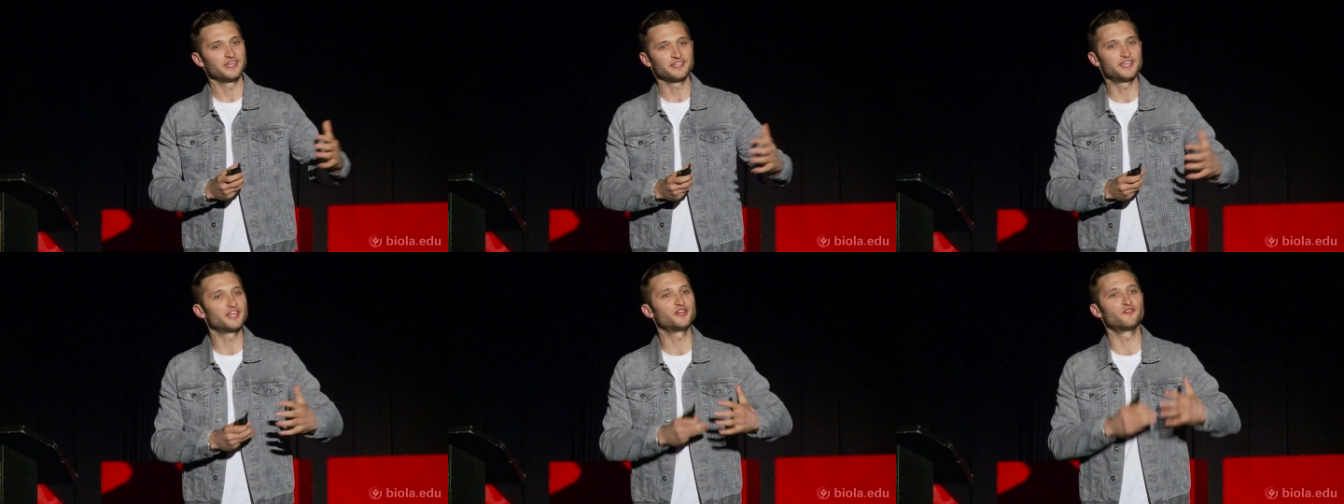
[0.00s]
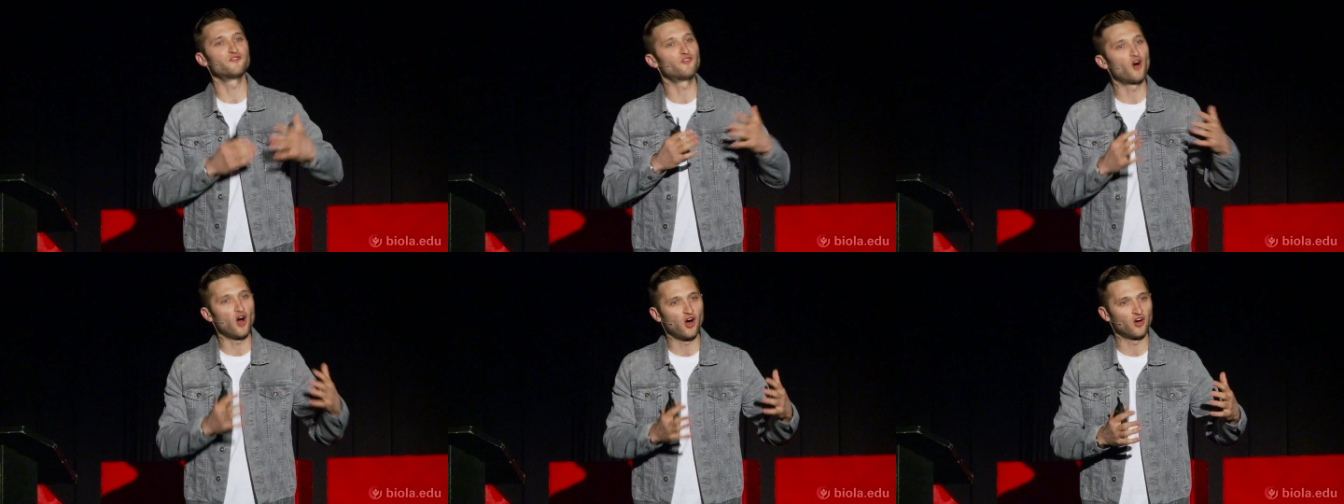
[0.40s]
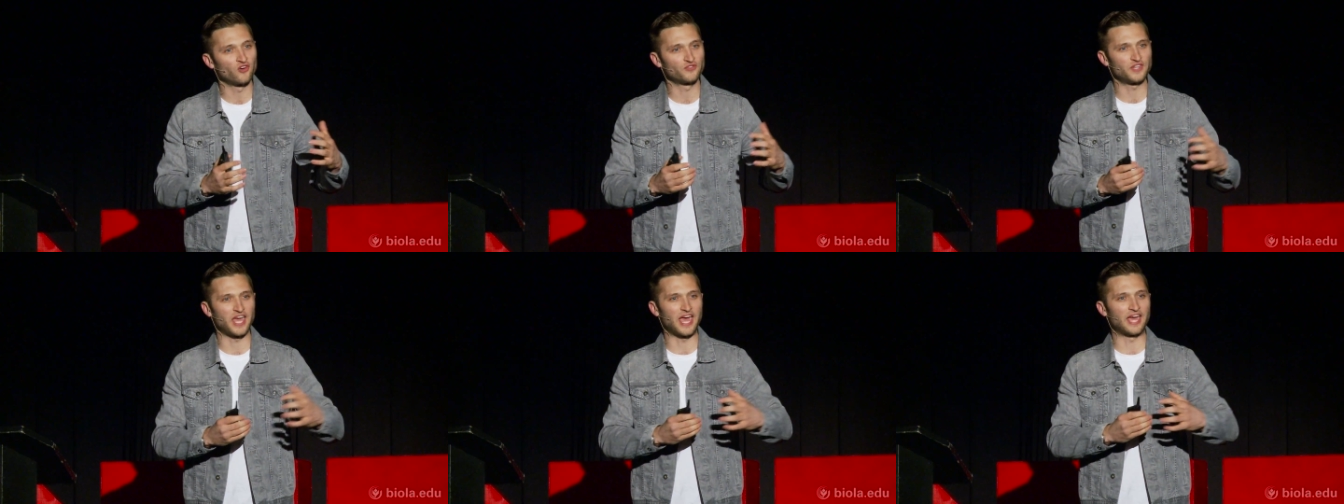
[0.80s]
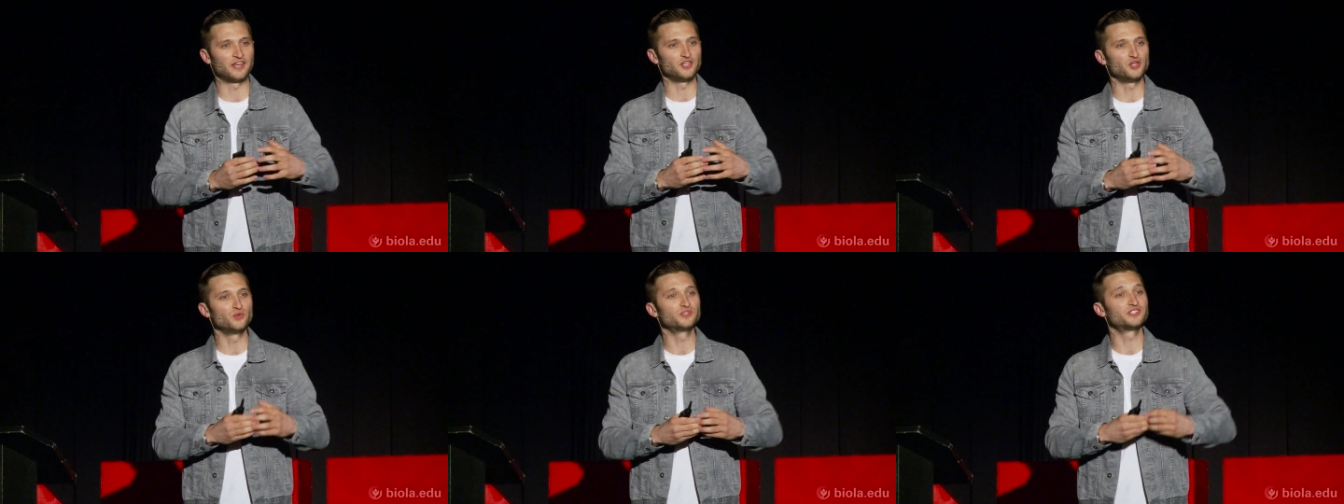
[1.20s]
get involved and
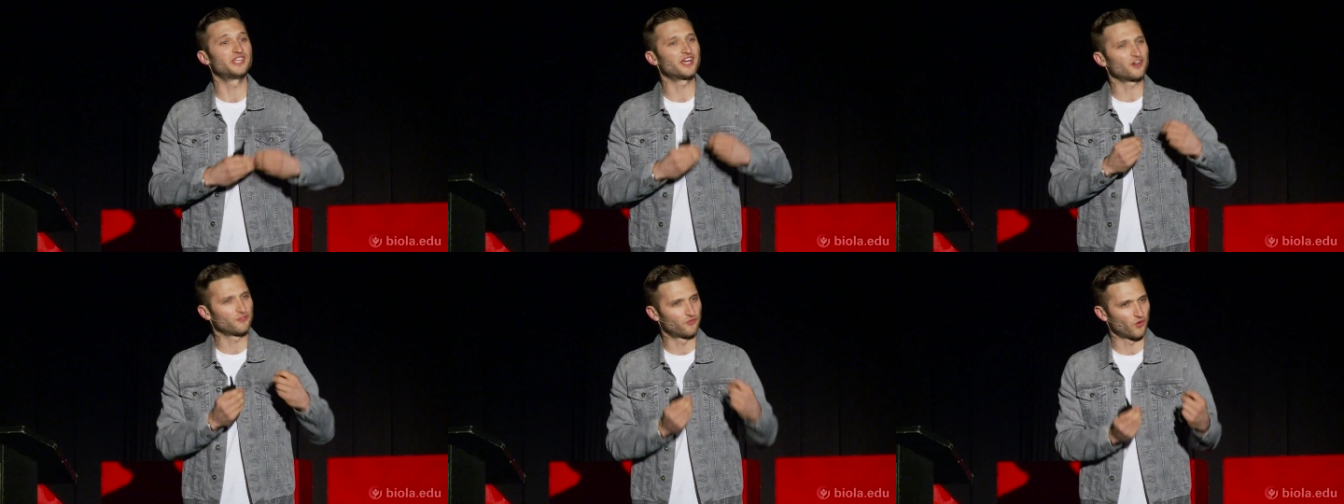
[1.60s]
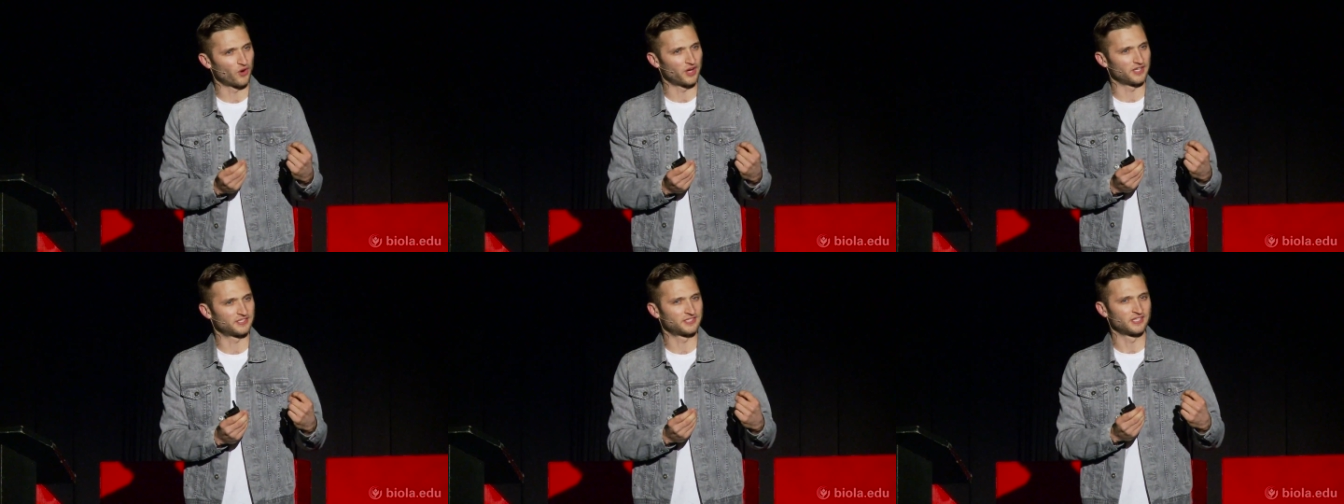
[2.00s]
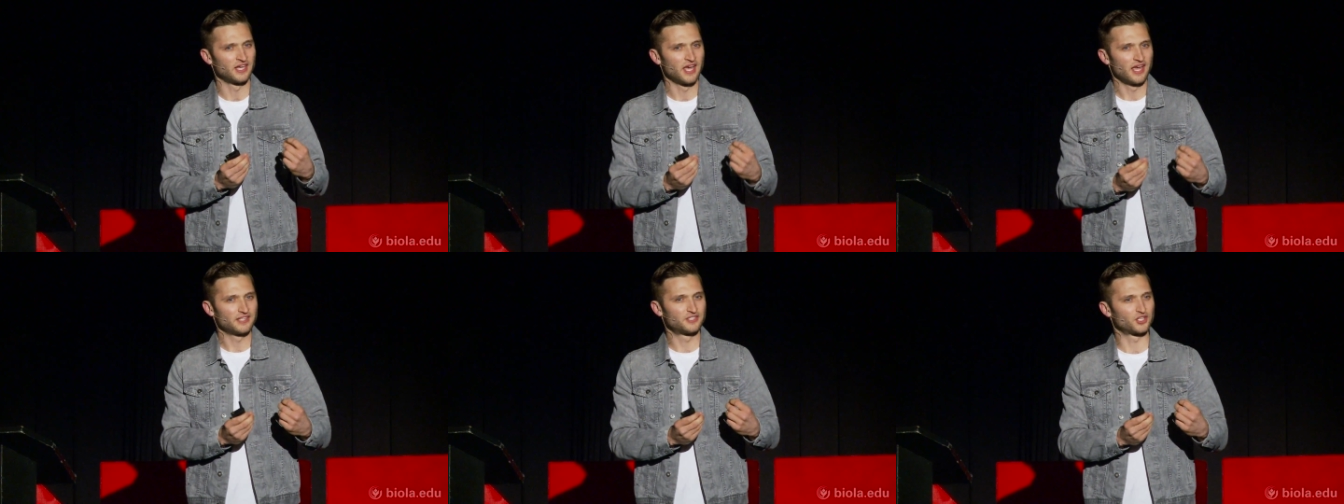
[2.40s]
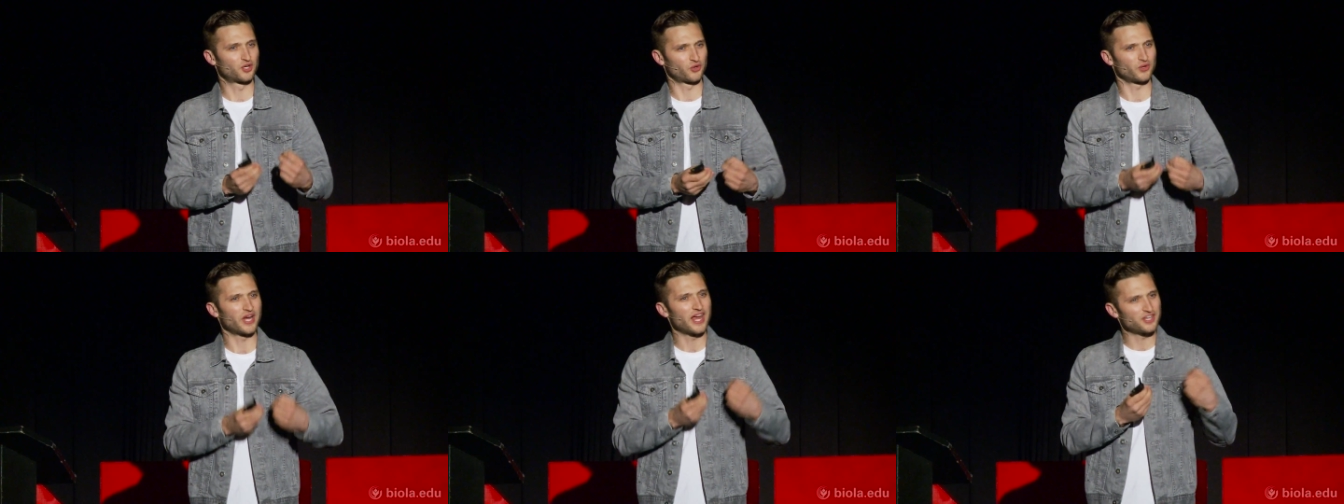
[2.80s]
use their voice to
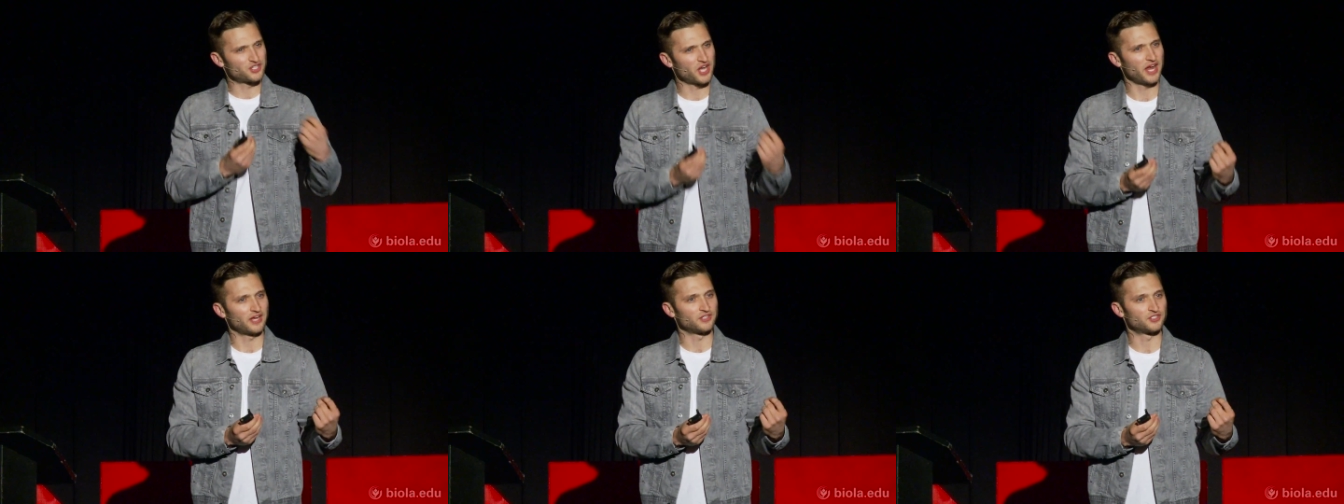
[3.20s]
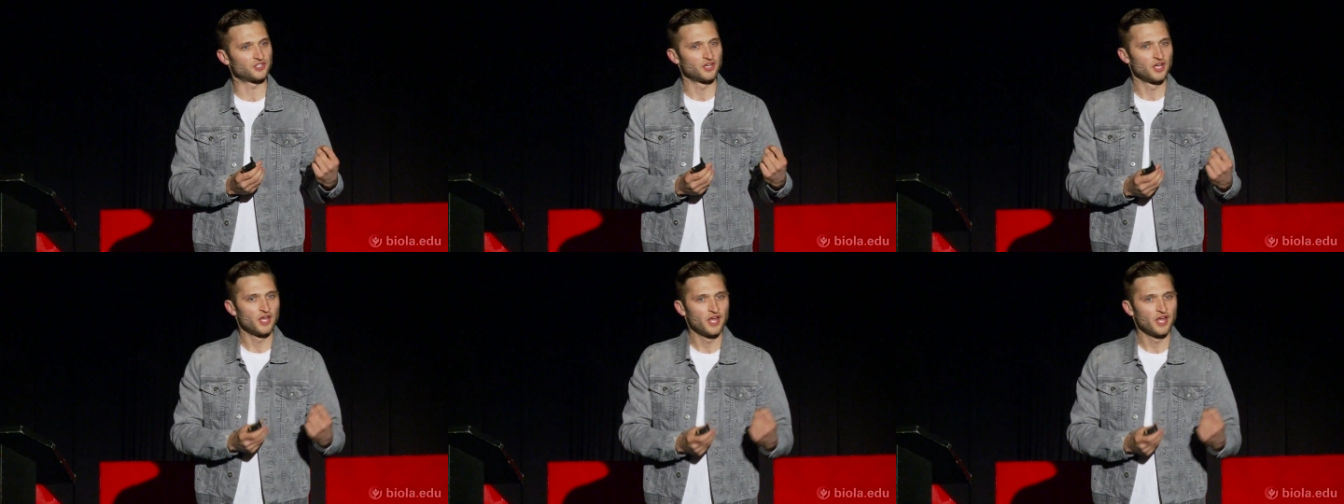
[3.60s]
create change.